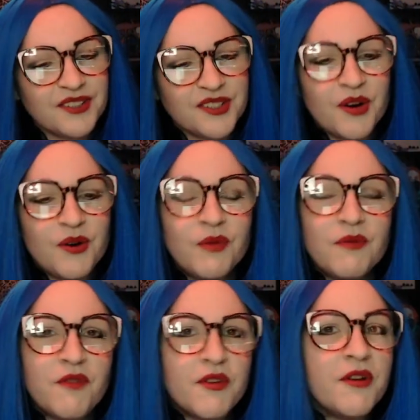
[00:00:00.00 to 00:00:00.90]

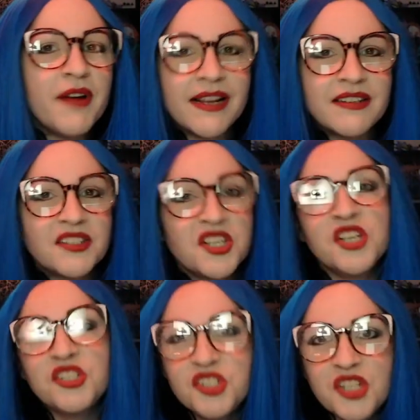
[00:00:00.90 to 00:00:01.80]
so for their next
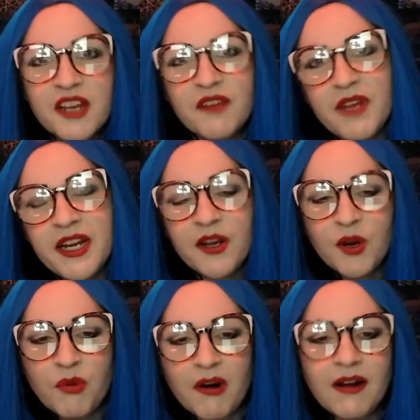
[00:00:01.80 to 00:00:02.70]
sick
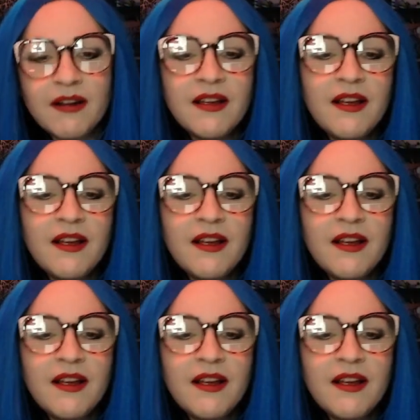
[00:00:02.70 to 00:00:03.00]
video,